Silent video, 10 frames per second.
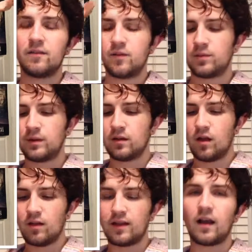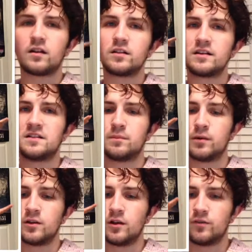It fits me a lot like a collegiate
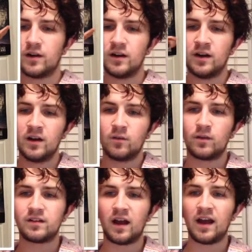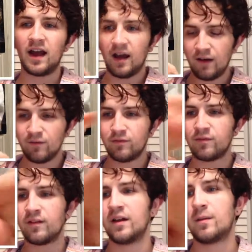pullover, which I have,
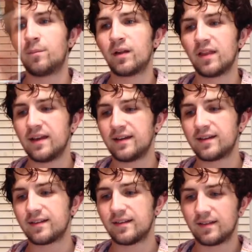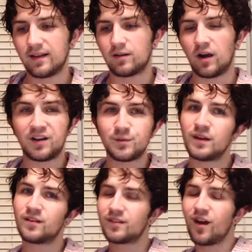but like since I graduate,